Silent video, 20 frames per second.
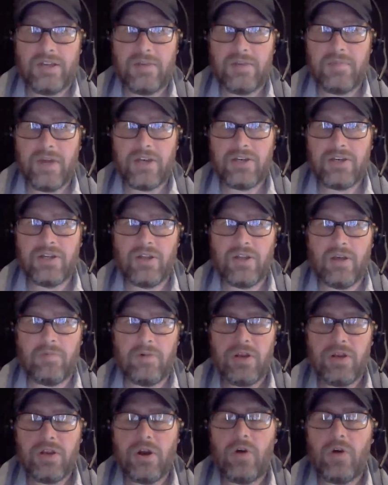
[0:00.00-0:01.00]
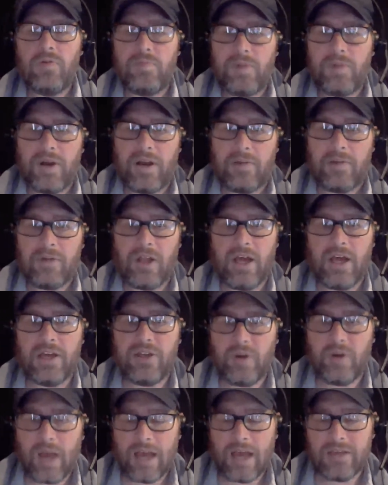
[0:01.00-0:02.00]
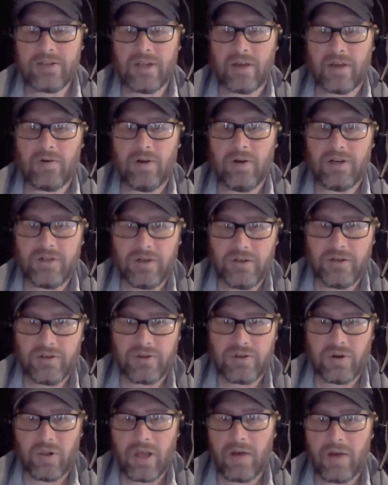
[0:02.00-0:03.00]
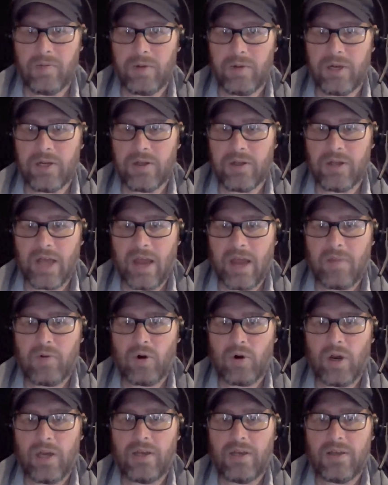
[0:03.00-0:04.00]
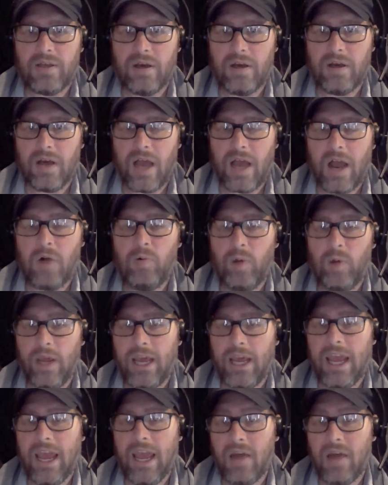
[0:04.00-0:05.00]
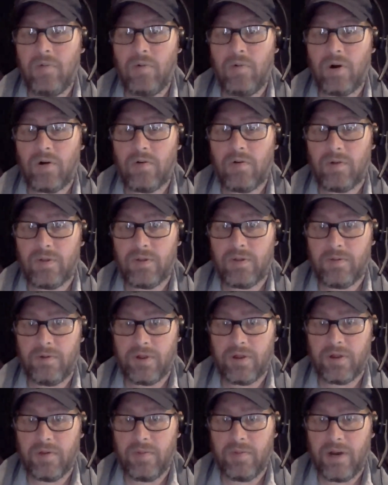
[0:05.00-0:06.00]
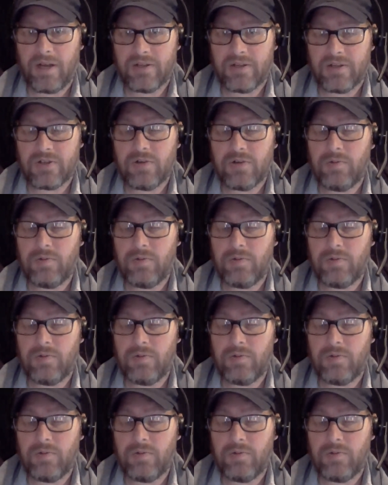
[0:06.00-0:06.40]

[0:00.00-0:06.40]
I did mention that we don't, but I'm glad you asked that question because it'll allow me to elaborate how we can work with composites.